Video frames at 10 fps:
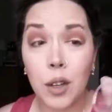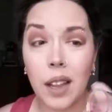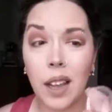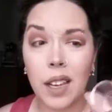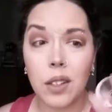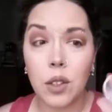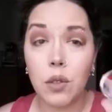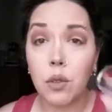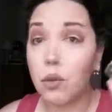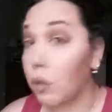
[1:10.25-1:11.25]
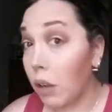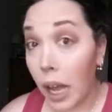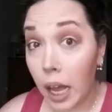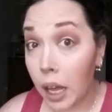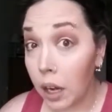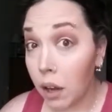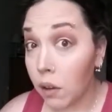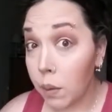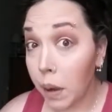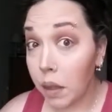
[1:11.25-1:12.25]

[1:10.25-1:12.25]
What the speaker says: You get like 10 of them,